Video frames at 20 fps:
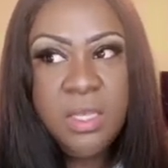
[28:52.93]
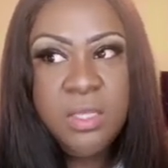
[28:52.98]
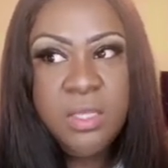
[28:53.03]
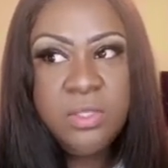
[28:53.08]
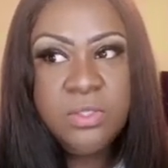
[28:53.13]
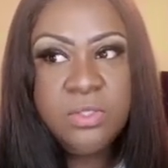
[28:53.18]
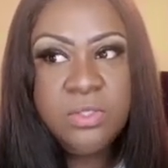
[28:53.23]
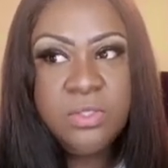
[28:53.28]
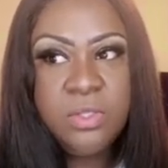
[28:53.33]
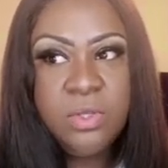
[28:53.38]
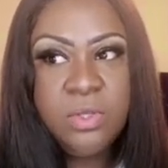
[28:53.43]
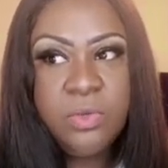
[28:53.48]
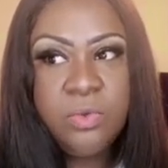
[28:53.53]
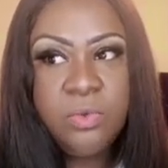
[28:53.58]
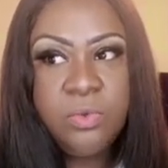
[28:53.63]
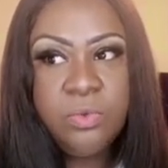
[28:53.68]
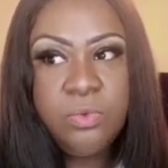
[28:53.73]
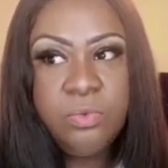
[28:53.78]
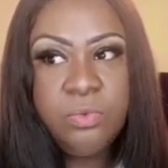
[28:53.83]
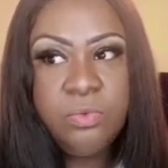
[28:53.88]

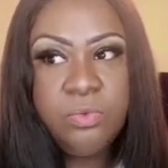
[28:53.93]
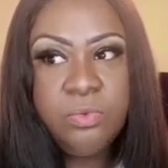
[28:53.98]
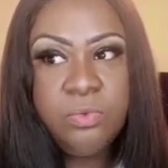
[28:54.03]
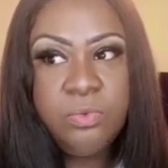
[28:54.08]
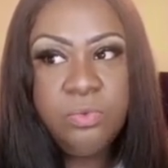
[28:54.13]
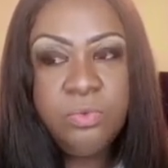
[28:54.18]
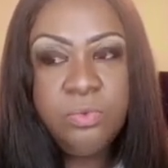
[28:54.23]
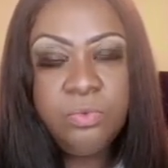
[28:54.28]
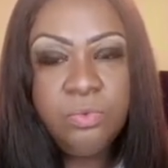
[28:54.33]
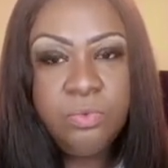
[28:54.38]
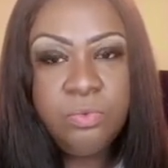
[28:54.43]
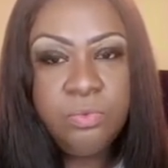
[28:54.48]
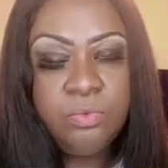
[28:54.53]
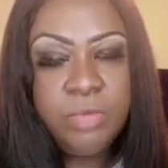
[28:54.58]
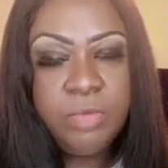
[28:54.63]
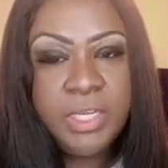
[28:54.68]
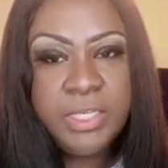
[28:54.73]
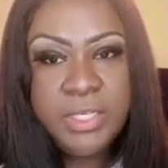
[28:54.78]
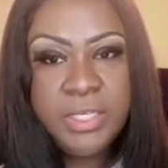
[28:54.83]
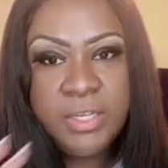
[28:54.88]
So
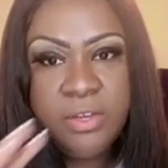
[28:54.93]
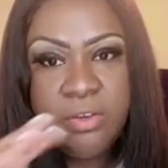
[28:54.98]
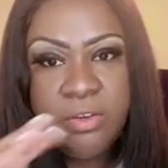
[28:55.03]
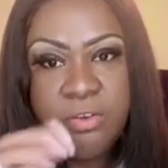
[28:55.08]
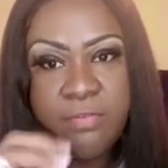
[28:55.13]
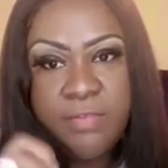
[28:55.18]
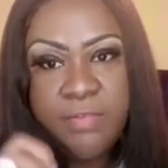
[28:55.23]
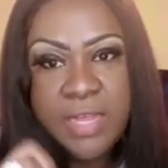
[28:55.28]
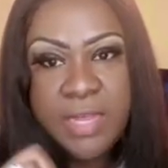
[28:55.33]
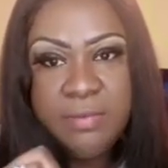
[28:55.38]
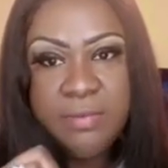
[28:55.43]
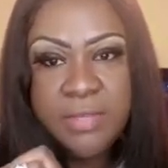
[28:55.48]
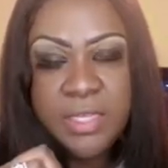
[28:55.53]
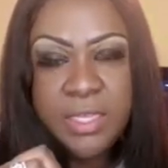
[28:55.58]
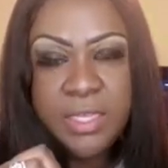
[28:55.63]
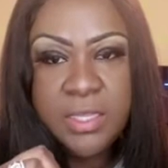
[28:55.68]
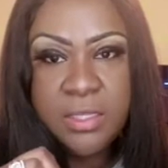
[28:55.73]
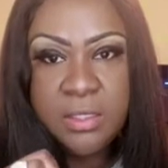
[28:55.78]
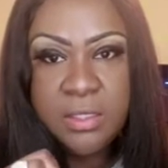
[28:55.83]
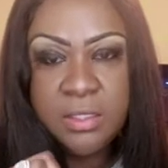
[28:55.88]
right there your
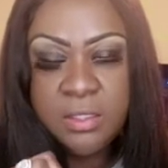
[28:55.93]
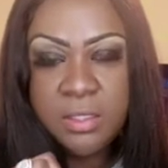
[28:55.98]
5k